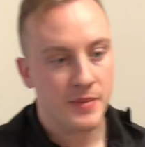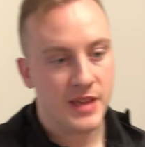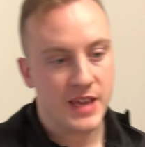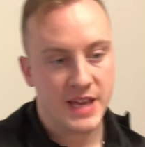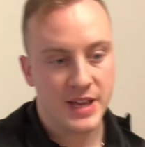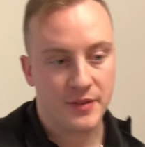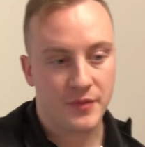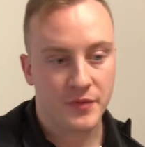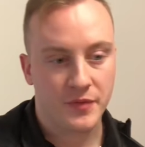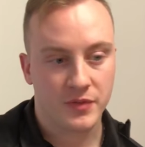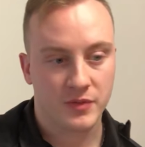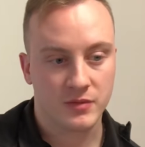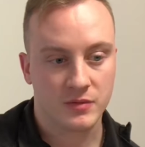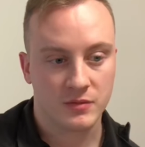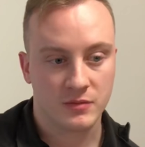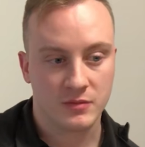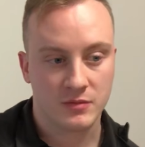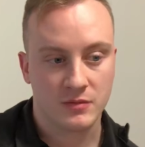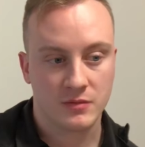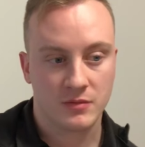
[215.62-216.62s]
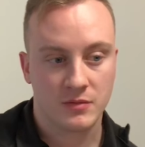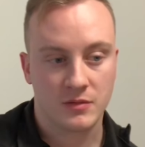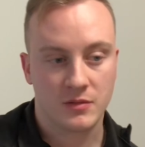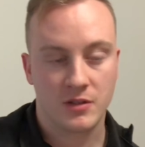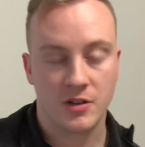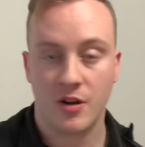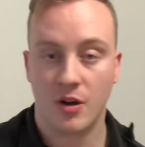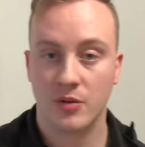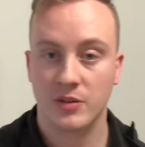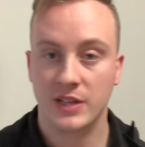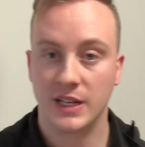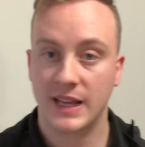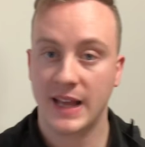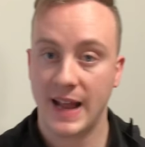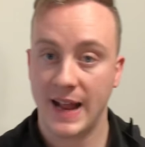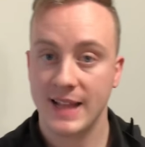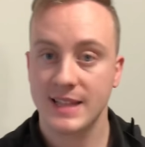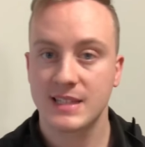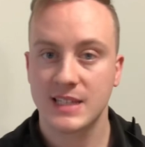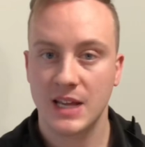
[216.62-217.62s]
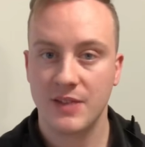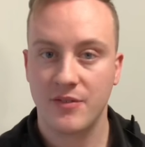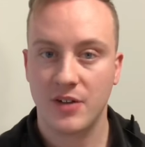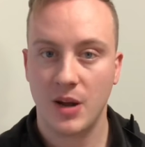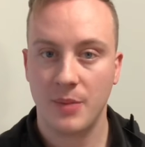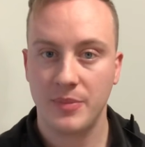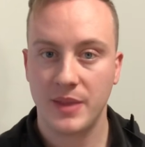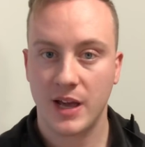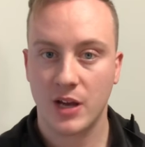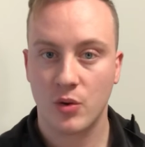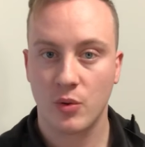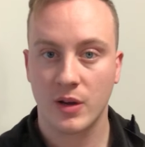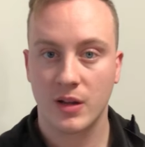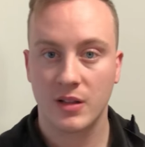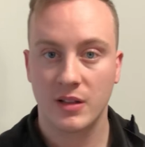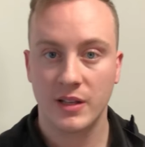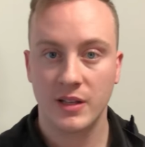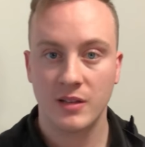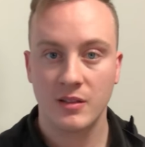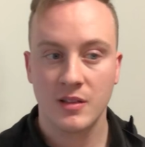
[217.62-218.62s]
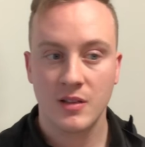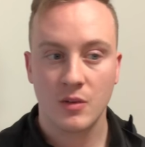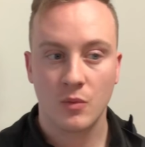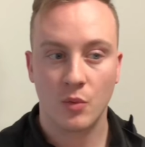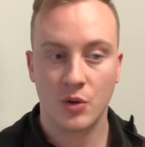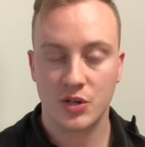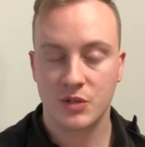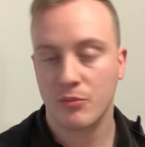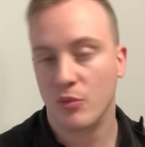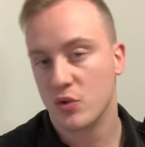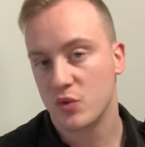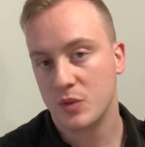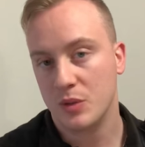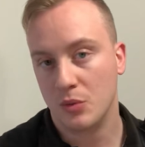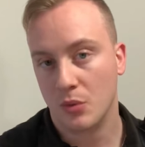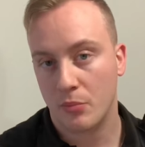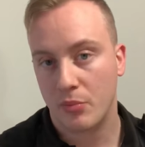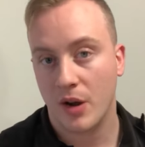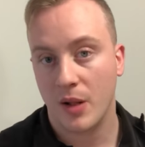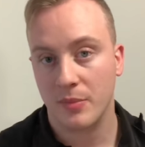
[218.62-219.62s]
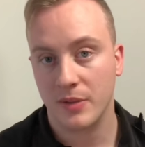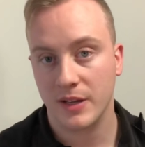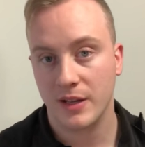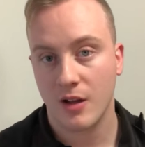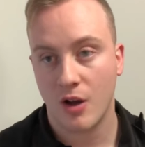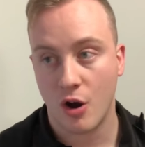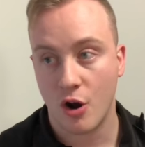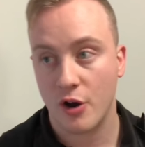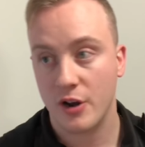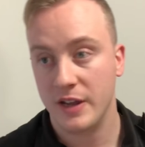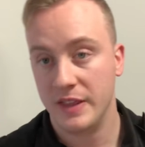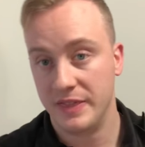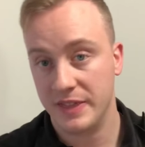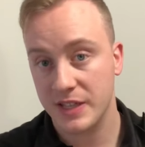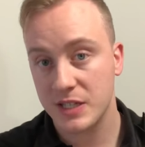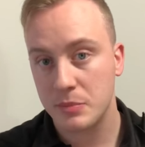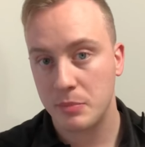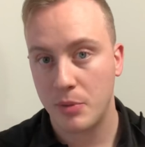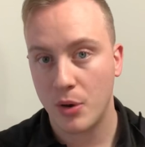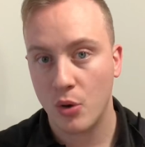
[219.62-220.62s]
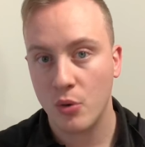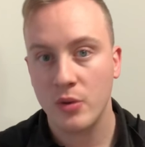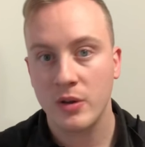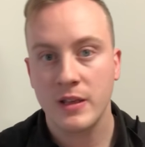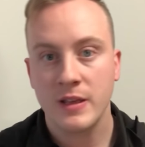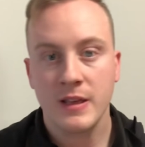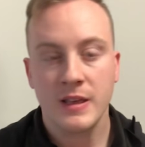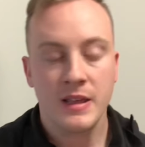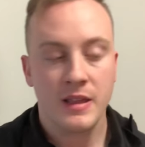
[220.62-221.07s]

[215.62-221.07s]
If you can't save it up that quickly, which most people probably are in this boat,